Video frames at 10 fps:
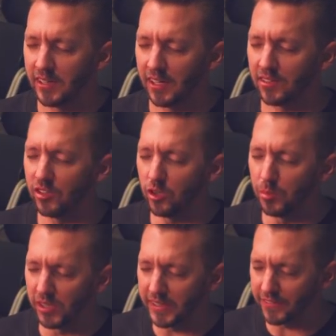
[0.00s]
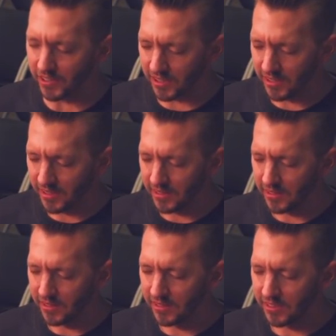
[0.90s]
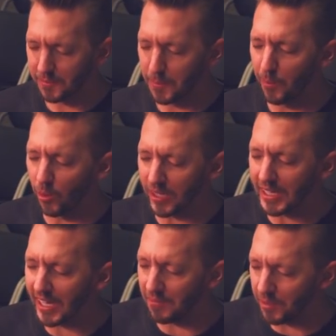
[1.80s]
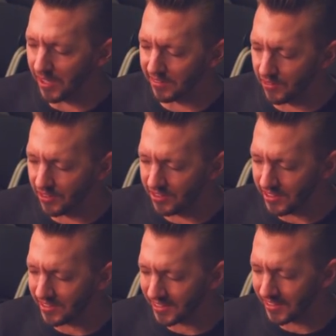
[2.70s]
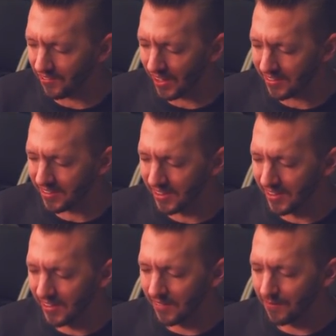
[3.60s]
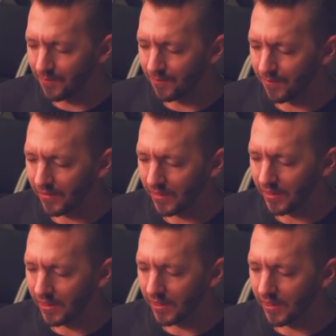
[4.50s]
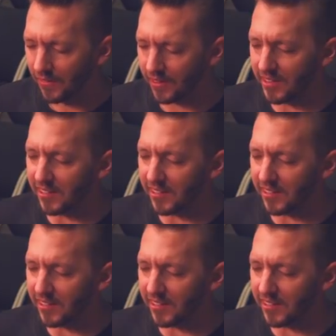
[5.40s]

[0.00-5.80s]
as a new believer, to be born again because of Jesus? If that's, if that's